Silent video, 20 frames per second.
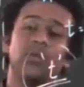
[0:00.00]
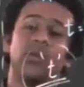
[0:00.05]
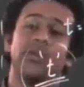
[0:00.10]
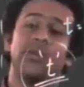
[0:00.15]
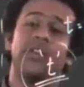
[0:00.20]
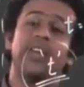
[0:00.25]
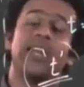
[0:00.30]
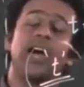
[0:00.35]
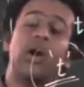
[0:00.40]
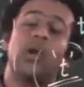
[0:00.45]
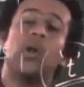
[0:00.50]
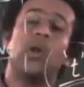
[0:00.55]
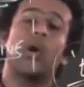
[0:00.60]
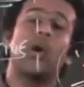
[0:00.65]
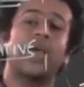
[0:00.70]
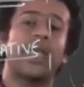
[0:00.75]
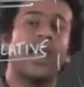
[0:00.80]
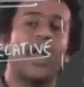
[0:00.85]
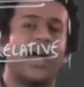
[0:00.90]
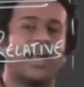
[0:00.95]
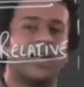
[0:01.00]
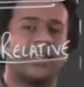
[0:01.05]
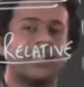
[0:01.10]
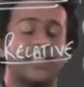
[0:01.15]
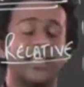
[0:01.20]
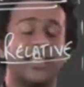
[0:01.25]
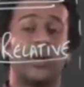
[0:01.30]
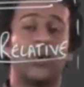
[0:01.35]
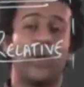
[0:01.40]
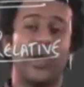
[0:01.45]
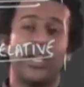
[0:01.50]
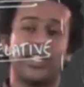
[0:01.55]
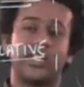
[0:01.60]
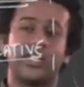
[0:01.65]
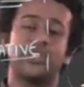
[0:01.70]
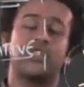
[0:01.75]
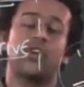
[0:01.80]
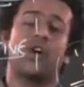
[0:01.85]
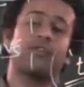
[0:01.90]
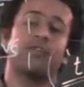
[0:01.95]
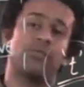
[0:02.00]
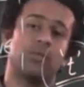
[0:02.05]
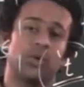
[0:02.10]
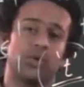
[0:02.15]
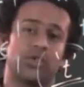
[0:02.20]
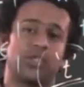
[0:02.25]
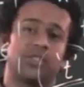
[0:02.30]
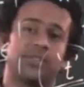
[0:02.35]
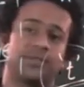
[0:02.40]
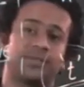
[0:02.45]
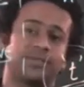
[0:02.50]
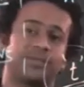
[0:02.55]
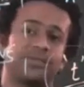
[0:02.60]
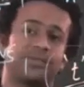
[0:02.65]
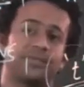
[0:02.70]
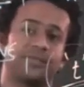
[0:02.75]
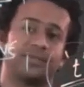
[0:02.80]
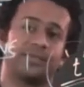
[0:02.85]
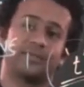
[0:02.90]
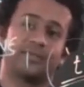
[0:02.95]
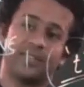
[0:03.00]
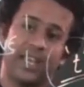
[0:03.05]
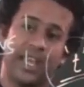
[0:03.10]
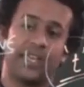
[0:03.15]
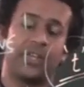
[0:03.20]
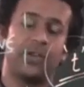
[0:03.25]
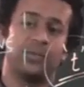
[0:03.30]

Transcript: we will now look at the equations of motion. Thank